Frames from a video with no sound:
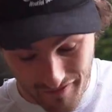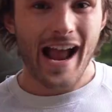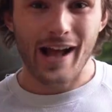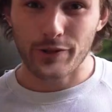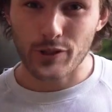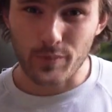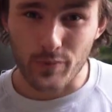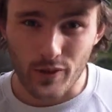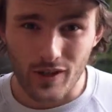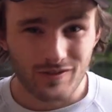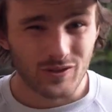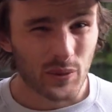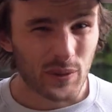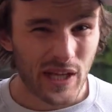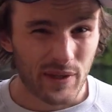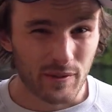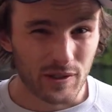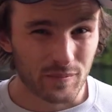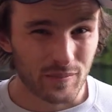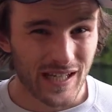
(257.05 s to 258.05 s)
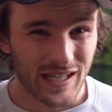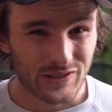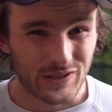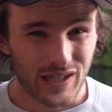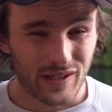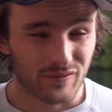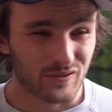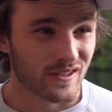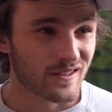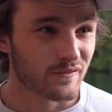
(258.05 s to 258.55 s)
Algebra, don't have much plans on
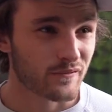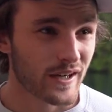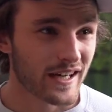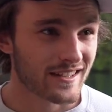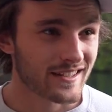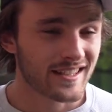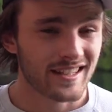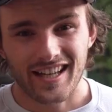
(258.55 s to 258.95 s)
that front, frankly.